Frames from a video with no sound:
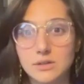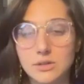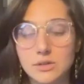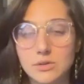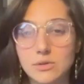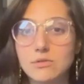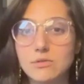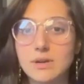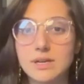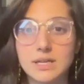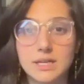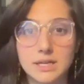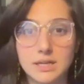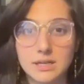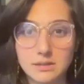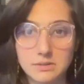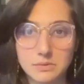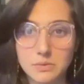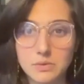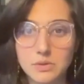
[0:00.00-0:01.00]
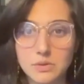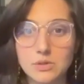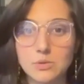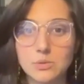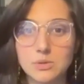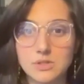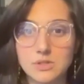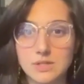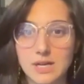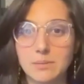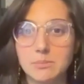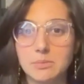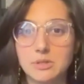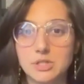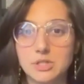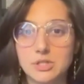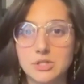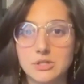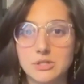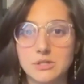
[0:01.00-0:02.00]
You're already, you know,
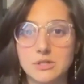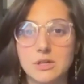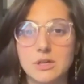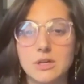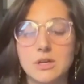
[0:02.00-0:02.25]
established.